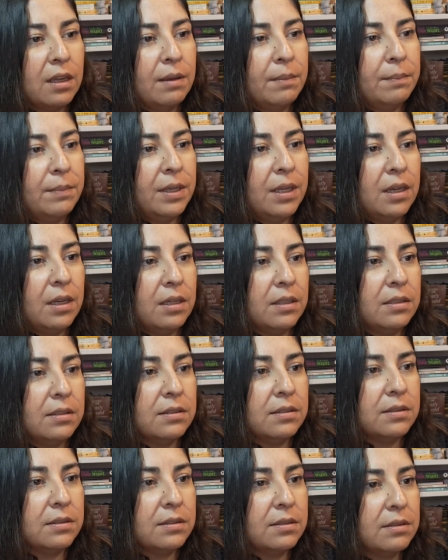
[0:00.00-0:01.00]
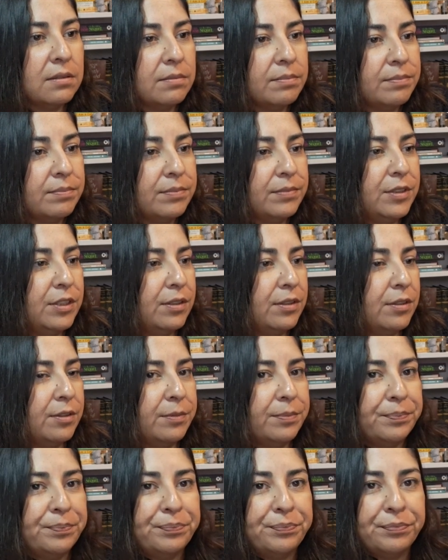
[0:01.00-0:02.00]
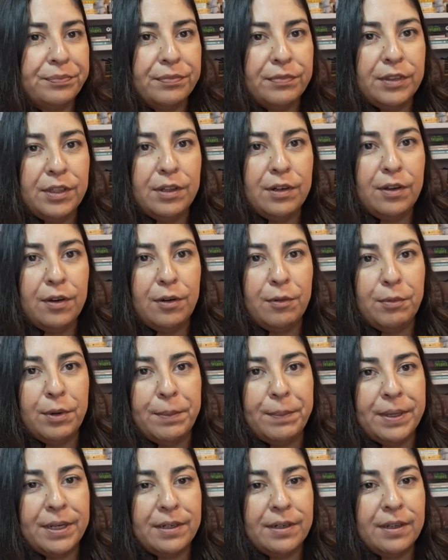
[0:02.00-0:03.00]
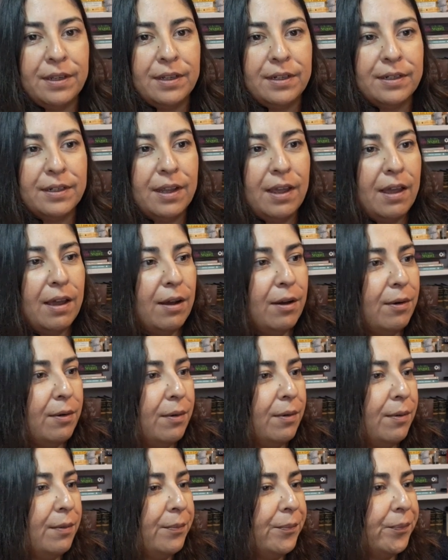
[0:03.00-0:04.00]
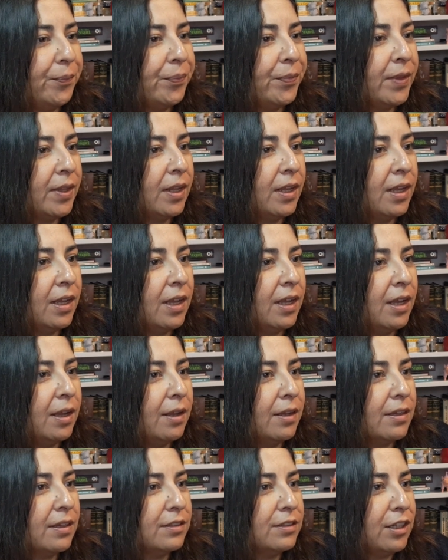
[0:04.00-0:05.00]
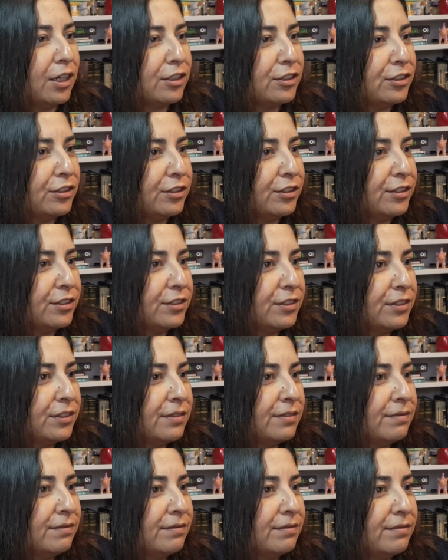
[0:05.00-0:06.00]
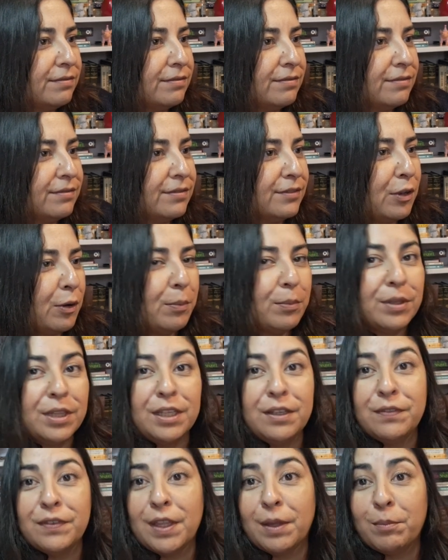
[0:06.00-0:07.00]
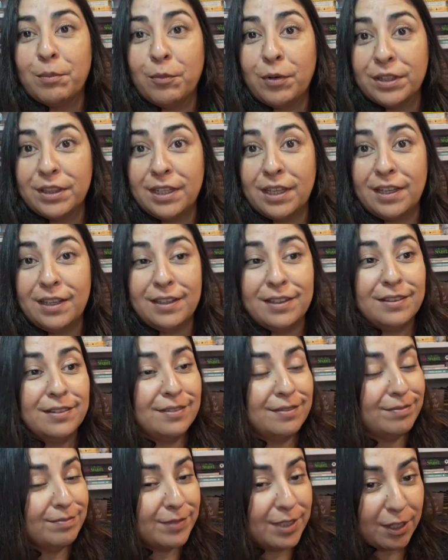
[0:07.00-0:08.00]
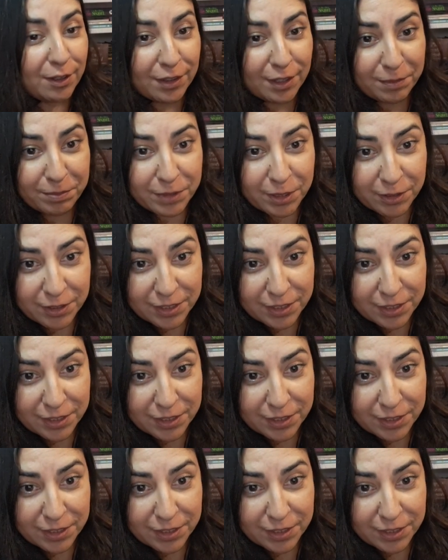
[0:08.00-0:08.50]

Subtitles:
because you know, women and how doctors don't believe them when they tell them their